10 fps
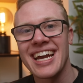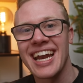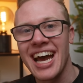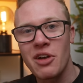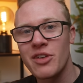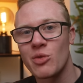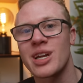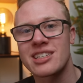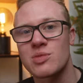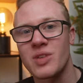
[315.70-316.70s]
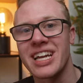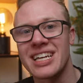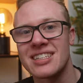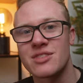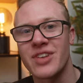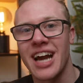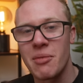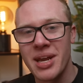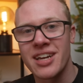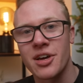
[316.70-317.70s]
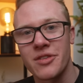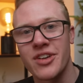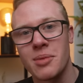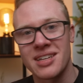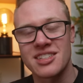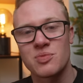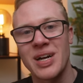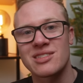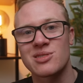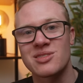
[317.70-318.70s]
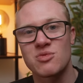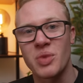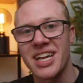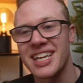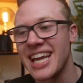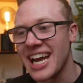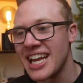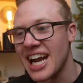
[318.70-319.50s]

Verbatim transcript: And I don't even want to explain it in this video. I made another video about these pencils, but yeah,